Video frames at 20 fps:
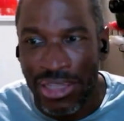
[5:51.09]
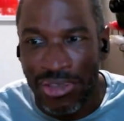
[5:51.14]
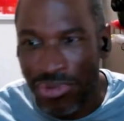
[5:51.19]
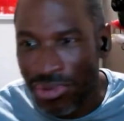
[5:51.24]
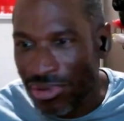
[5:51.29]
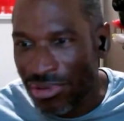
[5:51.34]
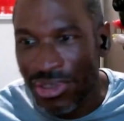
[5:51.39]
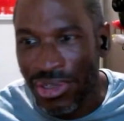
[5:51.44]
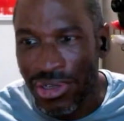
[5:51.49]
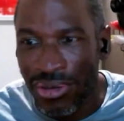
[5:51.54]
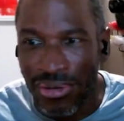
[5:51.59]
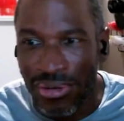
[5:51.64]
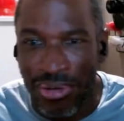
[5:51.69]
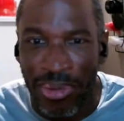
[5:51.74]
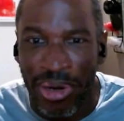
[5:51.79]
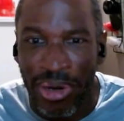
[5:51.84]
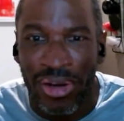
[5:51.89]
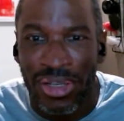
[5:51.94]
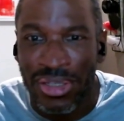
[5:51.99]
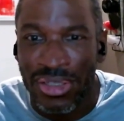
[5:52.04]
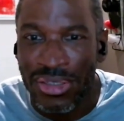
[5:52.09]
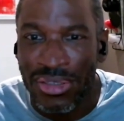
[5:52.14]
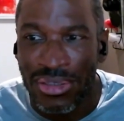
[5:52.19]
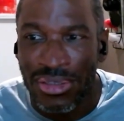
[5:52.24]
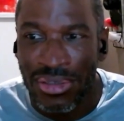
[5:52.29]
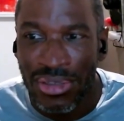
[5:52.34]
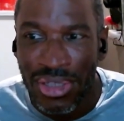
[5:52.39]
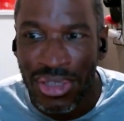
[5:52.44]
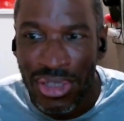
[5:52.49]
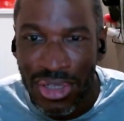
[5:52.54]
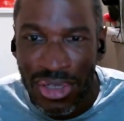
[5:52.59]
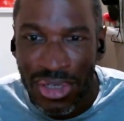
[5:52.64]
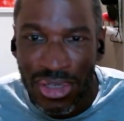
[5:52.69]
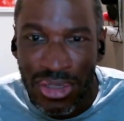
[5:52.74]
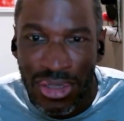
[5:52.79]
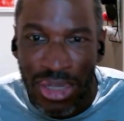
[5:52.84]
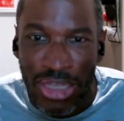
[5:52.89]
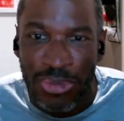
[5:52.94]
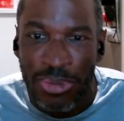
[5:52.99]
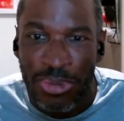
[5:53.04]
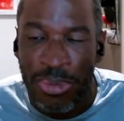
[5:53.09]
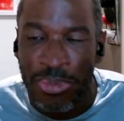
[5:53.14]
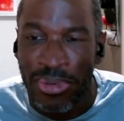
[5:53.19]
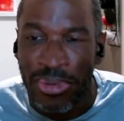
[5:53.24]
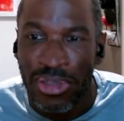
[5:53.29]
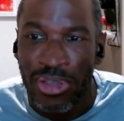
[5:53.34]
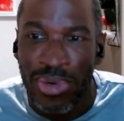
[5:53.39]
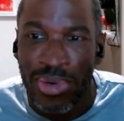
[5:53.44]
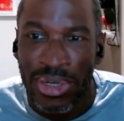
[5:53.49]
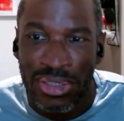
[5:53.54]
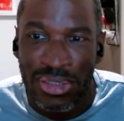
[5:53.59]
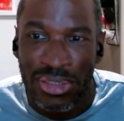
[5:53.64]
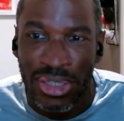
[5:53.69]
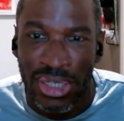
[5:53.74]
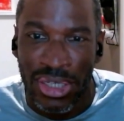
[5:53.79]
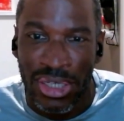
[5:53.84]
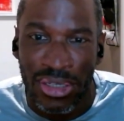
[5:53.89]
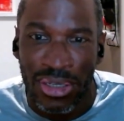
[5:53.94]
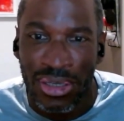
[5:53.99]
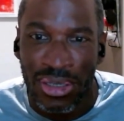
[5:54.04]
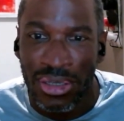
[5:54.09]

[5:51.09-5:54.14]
That's what, Americans and lots of people in the West think.